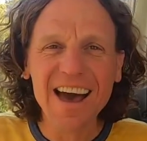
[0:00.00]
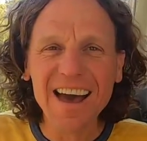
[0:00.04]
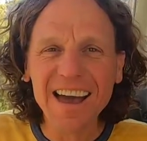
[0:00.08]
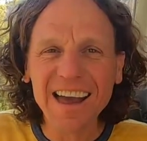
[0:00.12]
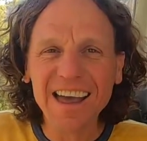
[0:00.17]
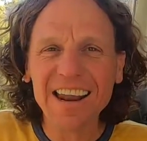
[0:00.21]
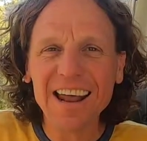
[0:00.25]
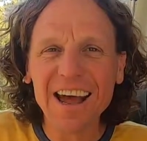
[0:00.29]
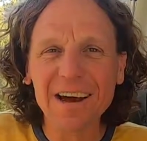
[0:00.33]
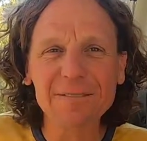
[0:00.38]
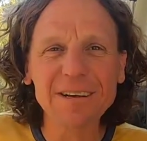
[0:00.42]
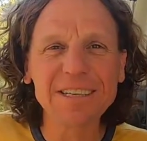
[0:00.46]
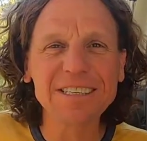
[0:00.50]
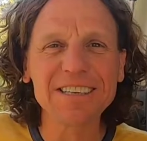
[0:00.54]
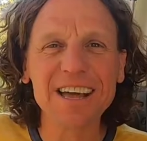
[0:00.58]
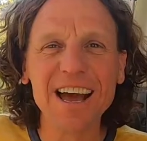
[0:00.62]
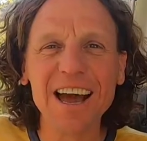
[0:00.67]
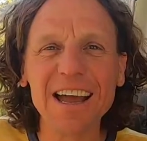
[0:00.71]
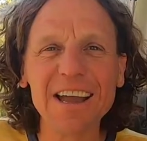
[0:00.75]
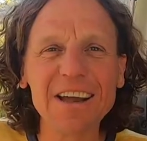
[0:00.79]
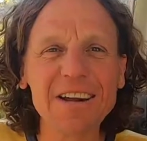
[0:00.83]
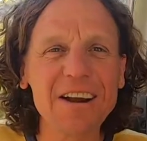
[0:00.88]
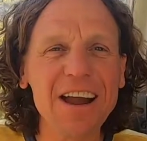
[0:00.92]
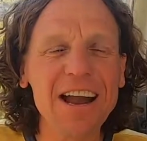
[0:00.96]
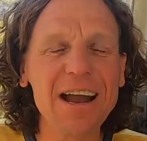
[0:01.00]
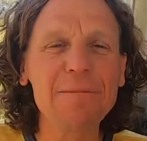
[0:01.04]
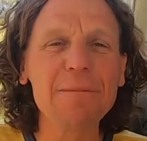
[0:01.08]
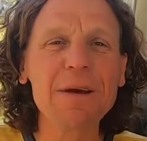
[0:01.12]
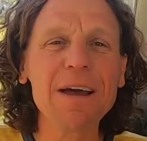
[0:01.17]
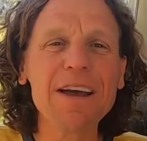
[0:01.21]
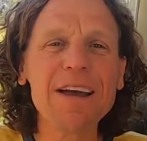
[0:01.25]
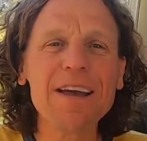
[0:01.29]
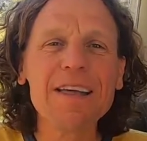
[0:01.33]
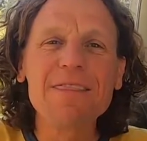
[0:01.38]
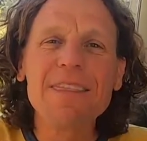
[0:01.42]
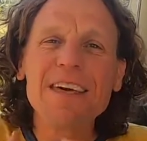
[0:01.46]
economics diagram
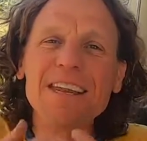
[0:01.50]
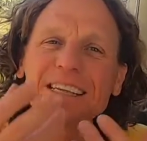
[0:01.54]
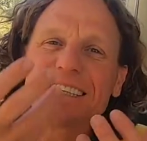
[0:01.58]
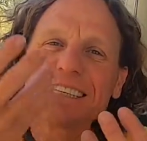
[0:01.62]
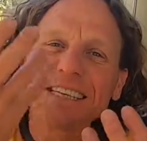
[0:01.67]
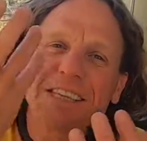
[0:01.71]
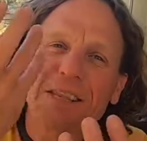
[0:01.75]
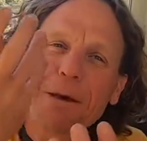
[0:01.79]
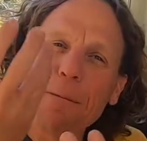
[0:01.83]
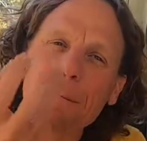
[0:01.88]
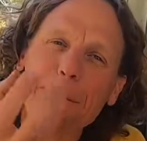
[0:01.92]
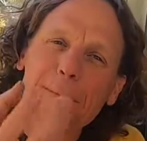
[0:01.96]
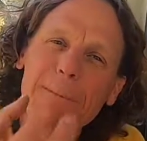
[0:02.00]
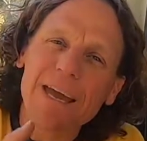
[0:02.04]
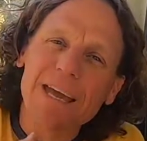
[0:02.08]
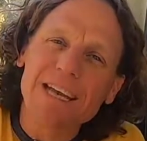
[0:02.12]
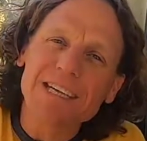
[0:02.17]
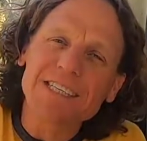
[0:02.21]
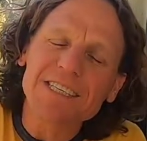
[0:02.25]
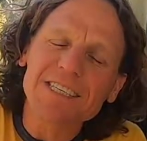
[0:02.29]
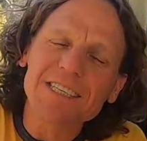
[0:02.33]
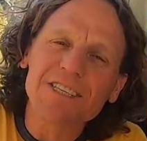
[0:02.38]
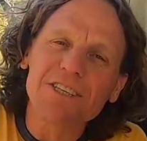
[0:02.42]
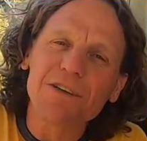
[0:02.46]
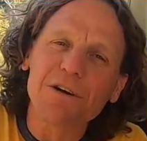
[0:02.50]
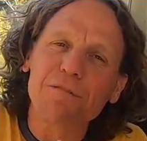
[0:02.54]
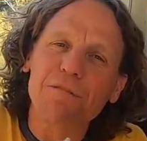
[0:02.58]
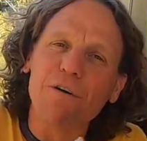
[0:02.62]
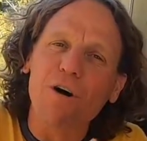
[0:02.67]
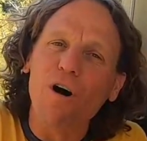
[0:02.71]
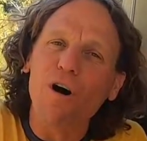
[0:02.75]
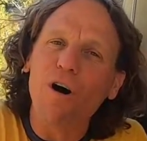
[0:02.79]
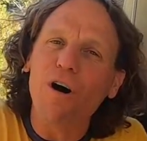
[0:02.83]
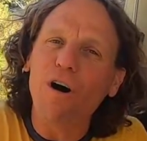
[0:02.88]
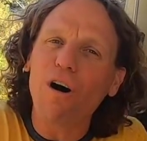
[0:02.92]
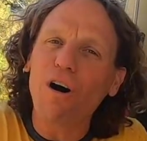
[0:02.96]
that is at the basis of
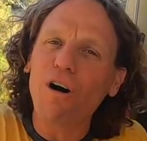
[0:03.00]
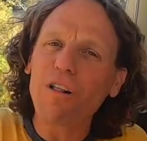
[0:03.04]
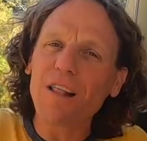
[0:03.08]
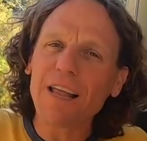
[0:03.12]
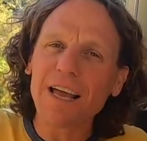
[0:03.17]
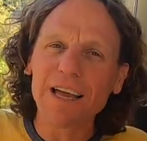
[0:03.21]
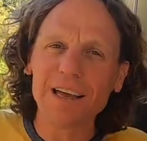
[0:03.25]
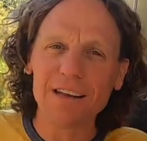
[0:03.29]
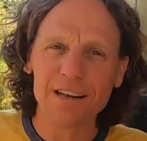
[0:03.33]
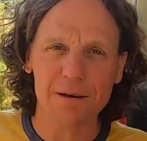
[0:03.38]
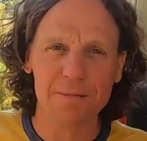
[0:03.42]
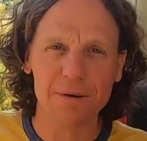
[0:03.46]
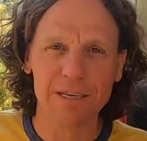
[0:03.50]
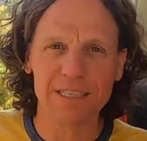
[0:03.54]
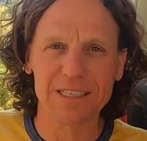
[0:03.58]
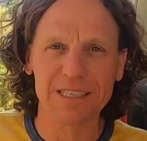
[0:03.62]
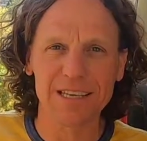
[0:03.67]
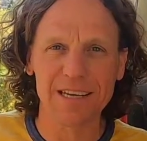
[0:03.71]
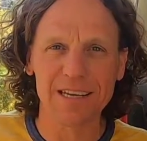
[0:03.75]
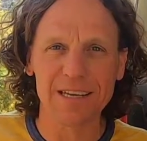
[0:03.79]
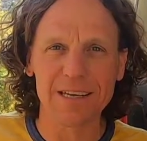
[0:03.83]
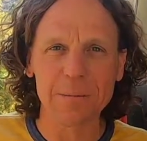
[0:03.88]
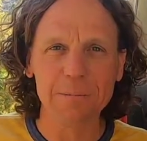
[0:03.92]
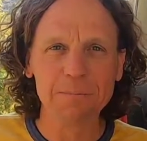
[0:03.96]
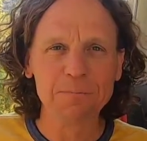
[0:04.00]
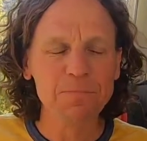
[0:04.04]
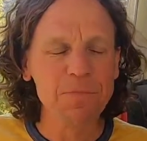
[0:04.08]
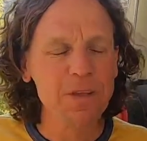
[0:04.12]
all economic study.